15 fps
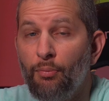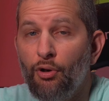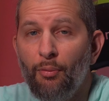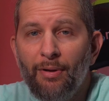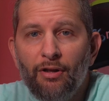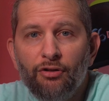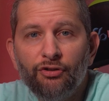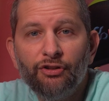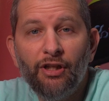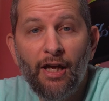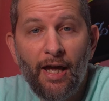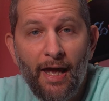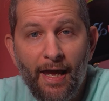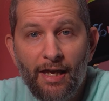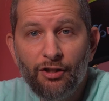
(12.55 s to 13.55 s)
At
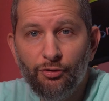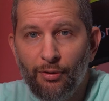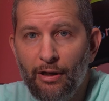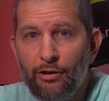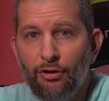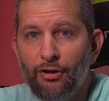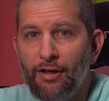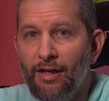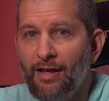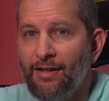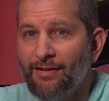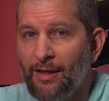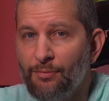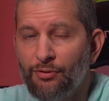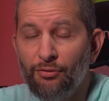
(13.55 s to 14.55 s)
least, that's what
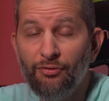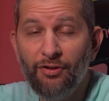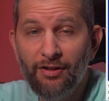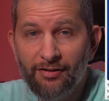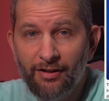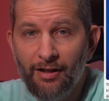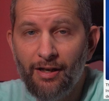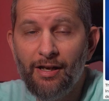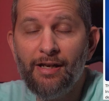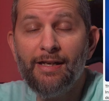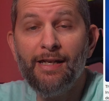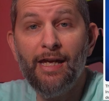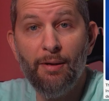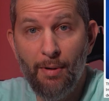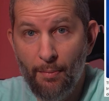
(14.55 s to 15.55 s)
Samsung claims it
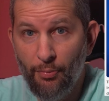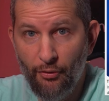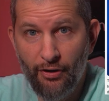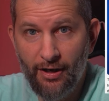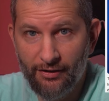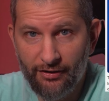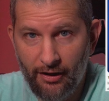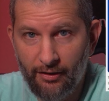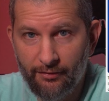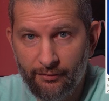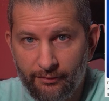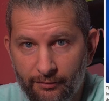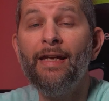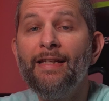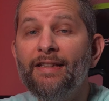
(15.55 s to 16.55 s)
will be able to do.
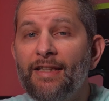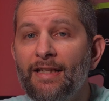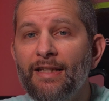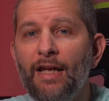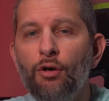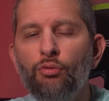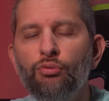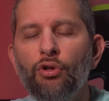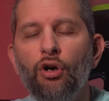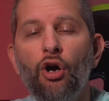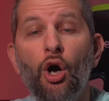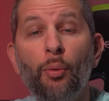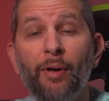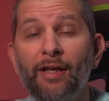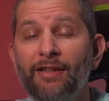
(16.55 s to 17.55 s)
And it has
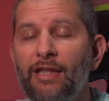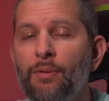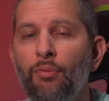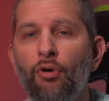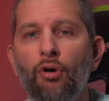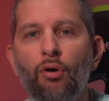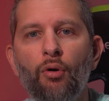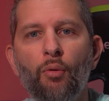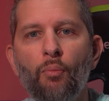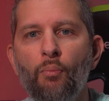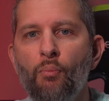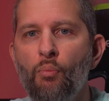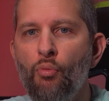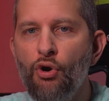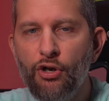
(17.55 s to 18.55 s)
one
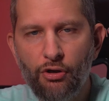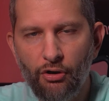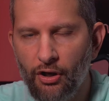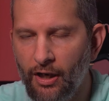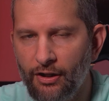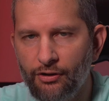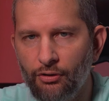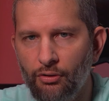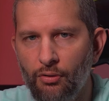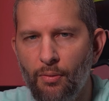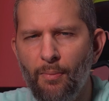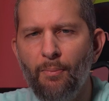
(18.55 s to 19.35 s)
very clear goal: